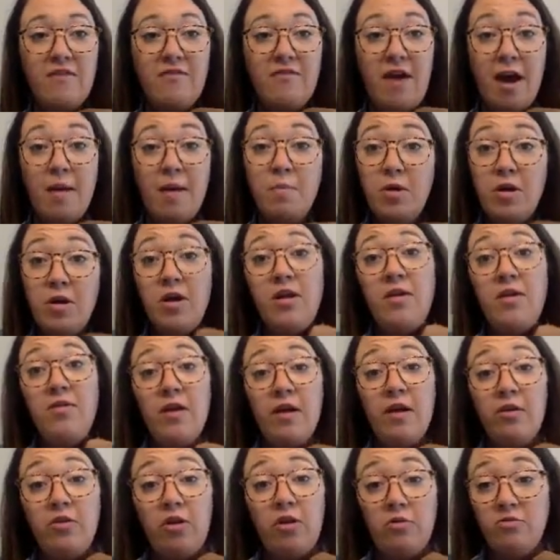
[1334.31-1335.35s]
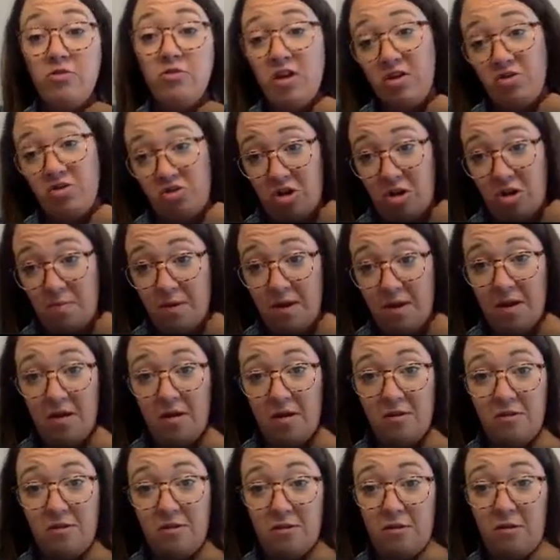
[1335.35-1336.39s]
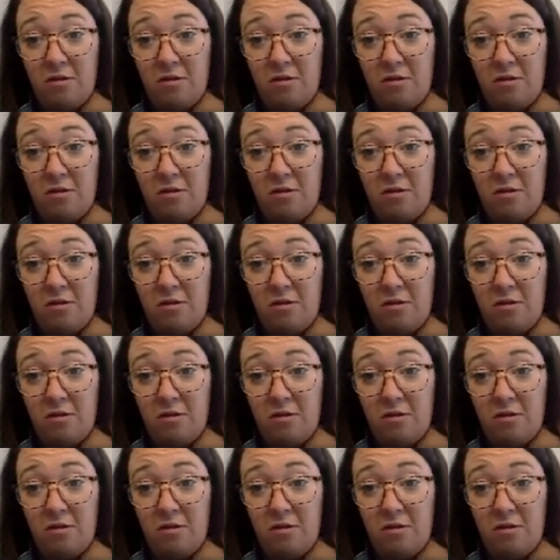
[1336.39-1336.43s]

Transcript: if I put it in there, don't touch it because